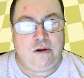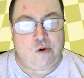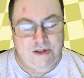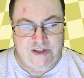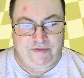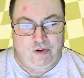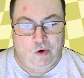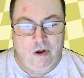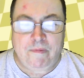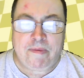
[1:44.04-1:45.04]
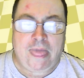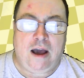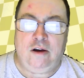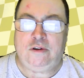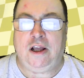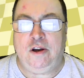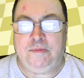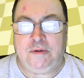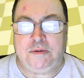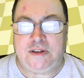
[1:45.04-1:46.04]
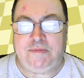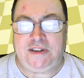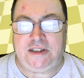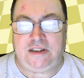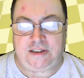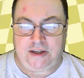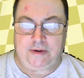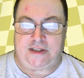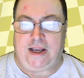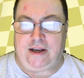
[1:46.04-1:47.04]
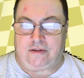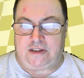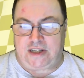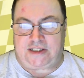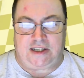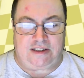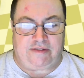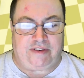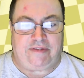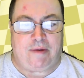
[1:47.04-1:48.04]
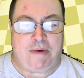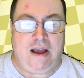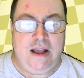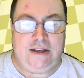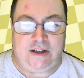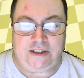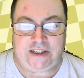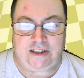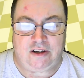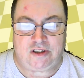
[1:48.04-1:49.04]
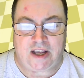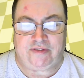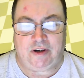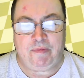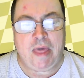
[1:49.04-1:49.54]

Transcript: Question 4. Oklahoma was admitted to the USA on the 16th of November, 1907.